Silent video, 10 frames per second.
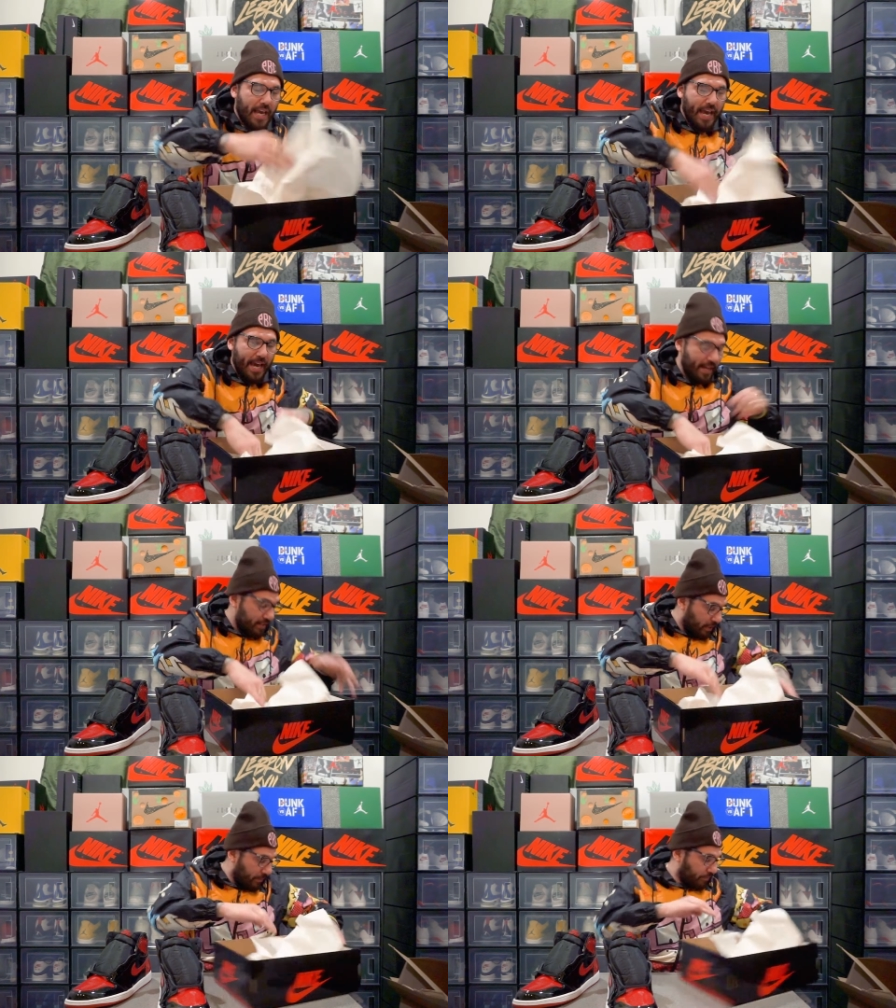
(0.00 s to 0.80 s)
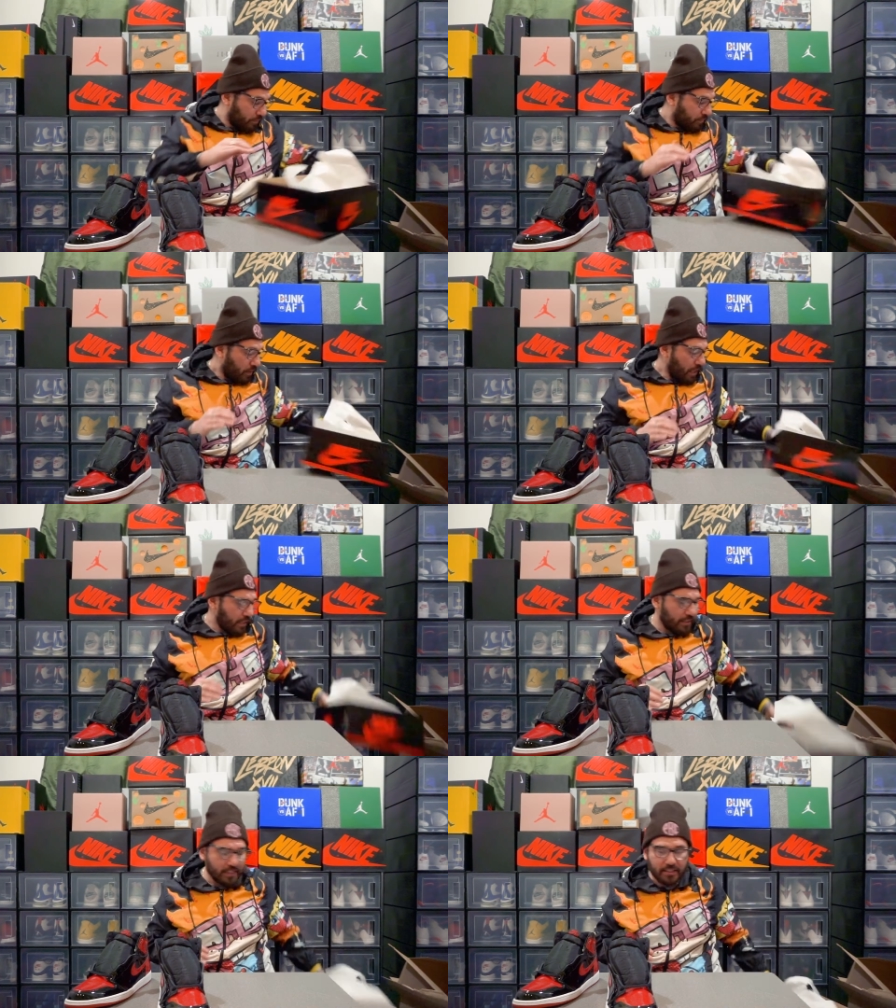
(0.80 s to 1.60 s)
And
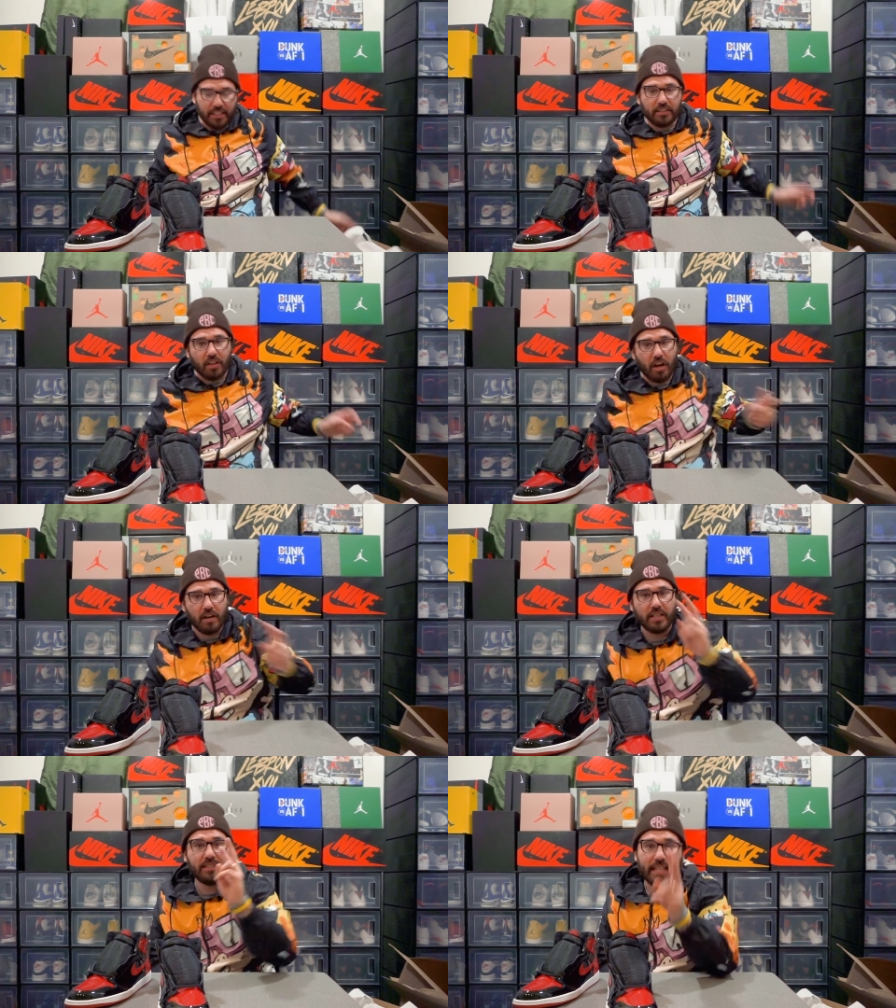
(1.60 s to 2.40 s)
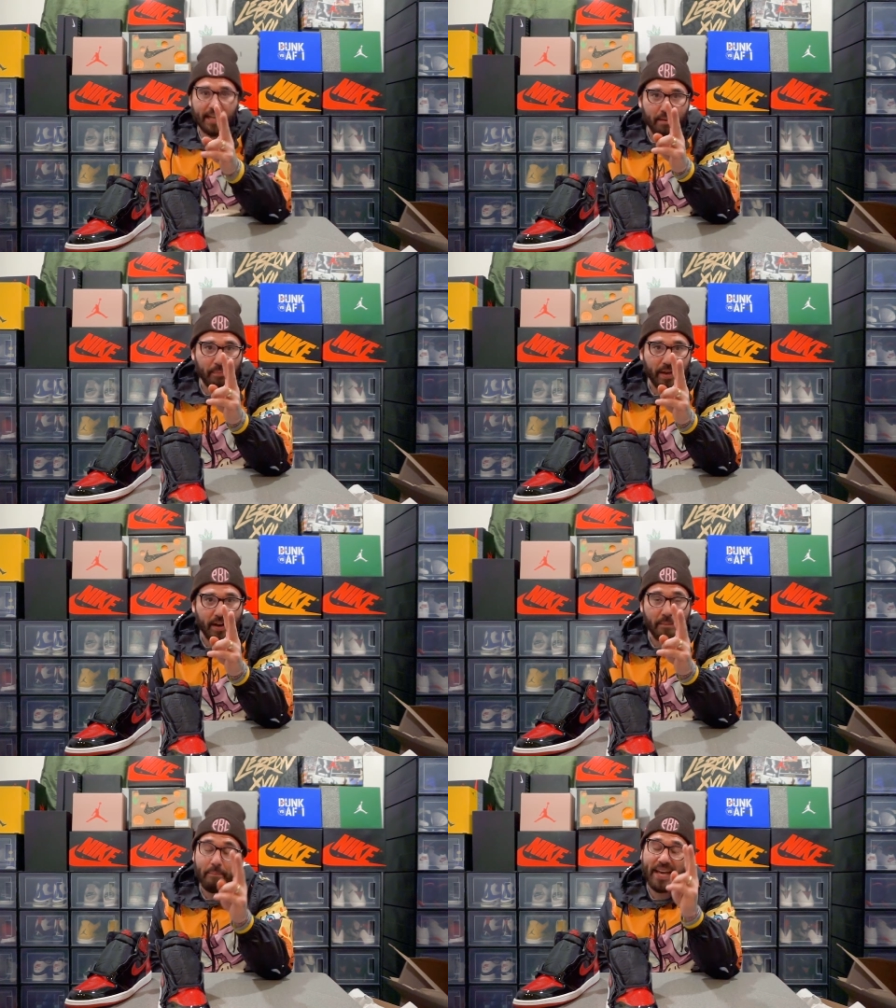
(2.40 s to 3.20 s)
since these are a second pair,
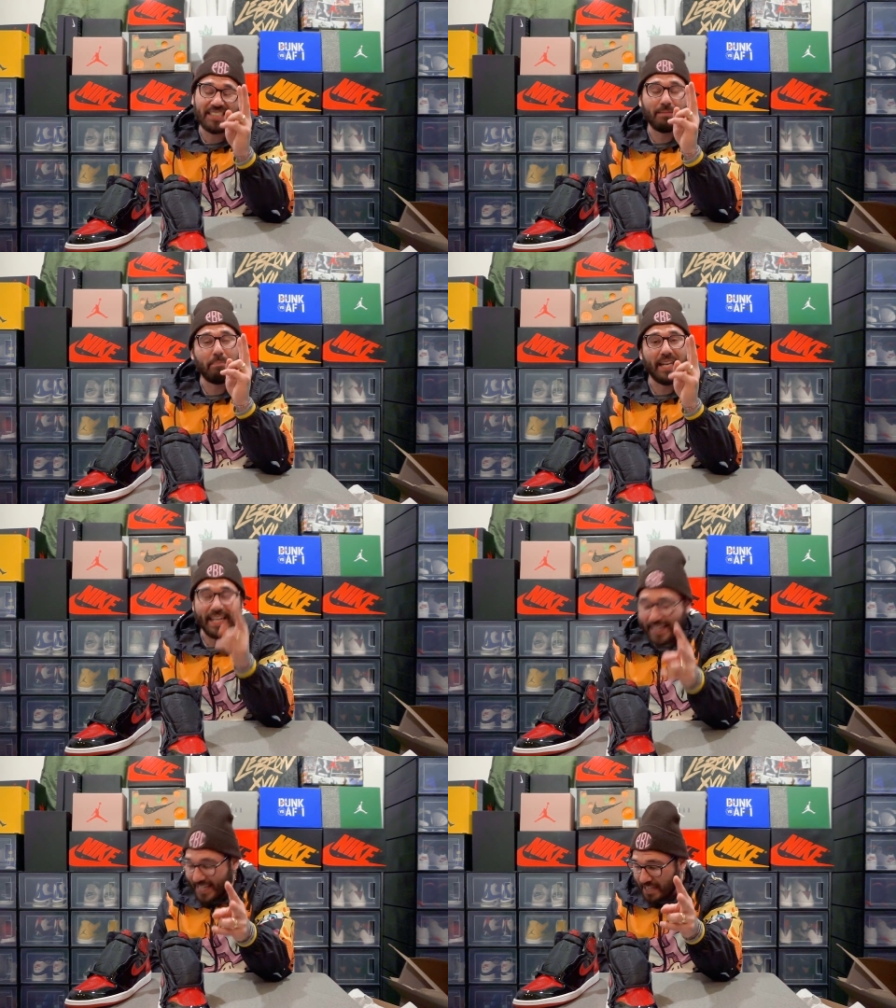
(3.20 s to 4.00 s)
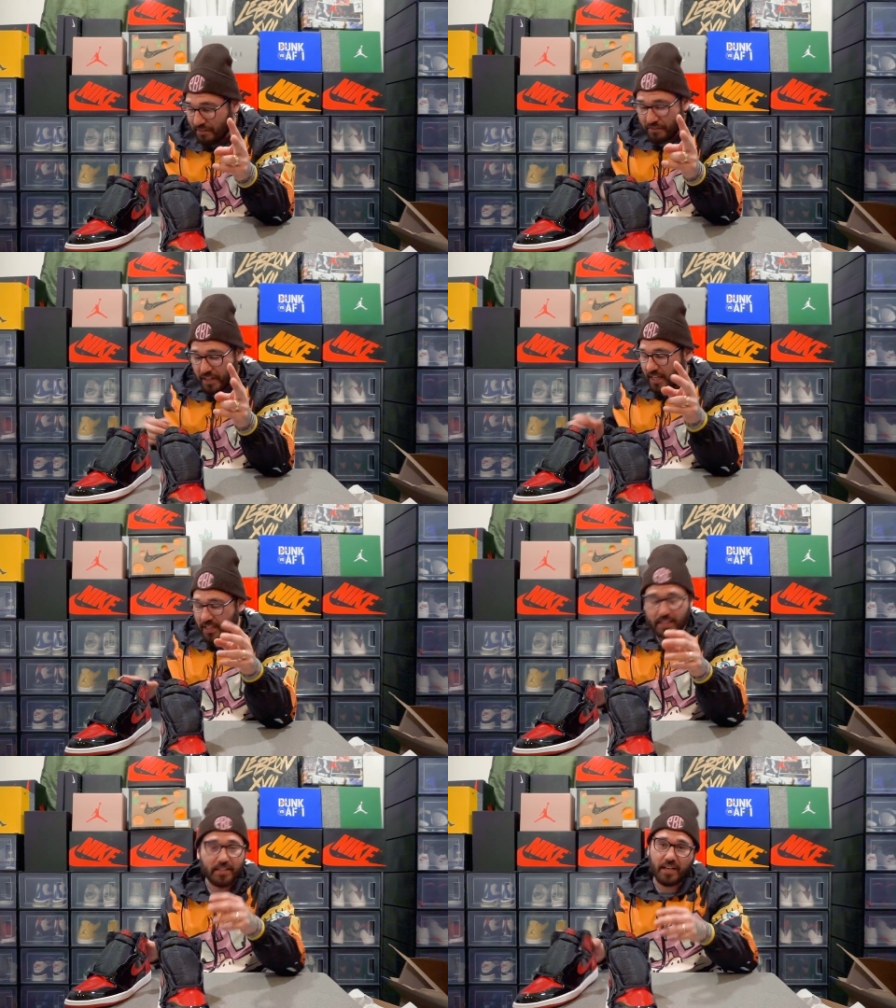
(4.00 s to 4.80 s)
best believe
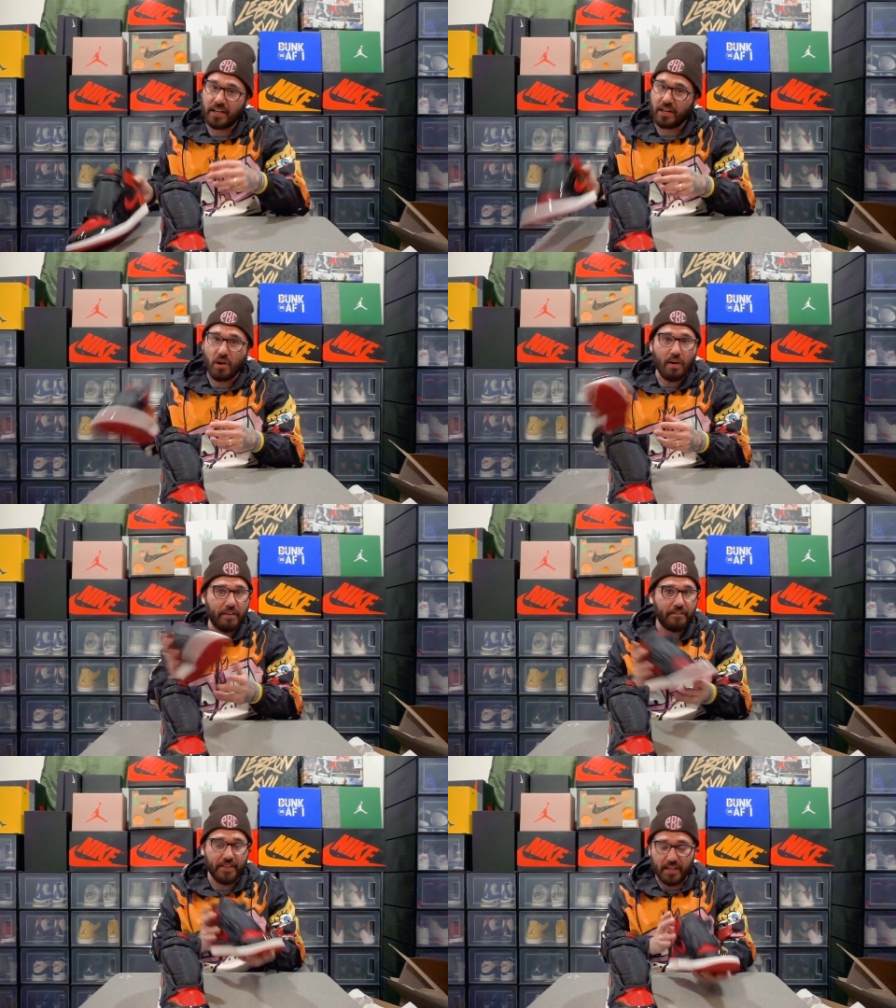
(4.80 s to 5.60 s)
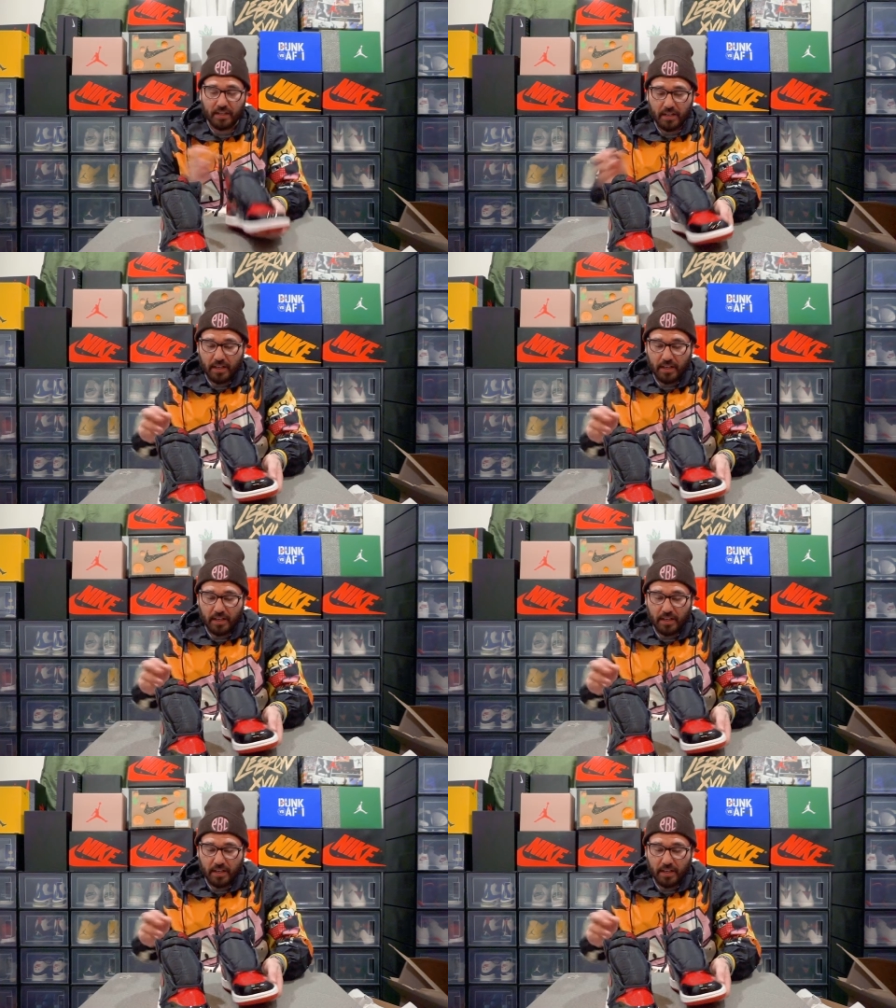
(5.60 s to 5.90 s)
these are gonna go on feet.